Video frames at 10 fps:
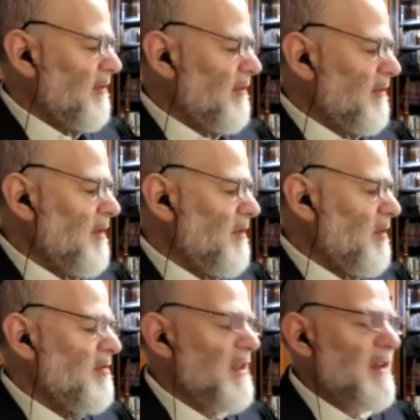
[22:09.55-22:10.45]
So if you
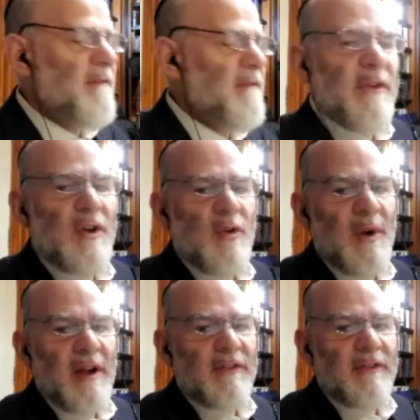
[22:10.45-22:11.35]
use inferior
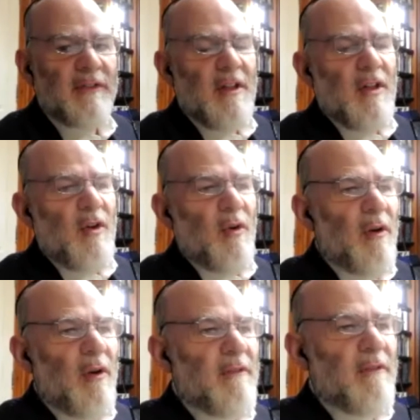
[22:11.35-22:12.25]
wicks or
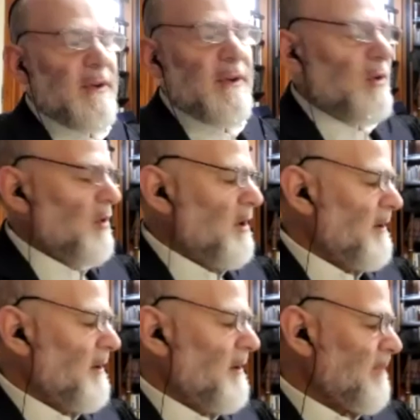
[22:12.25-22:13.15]
inferior
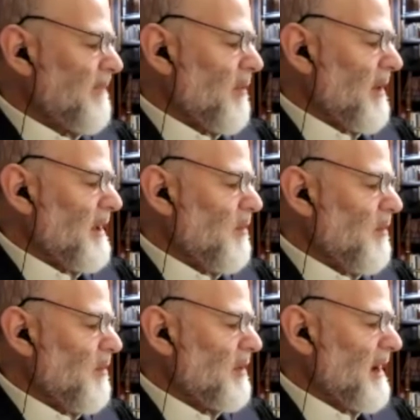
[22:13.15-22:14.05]
oil, right, it
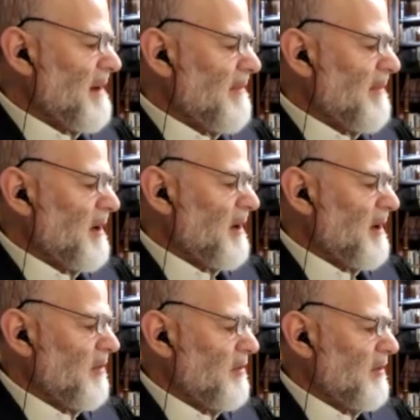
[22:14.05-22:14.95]
won't come up on its own.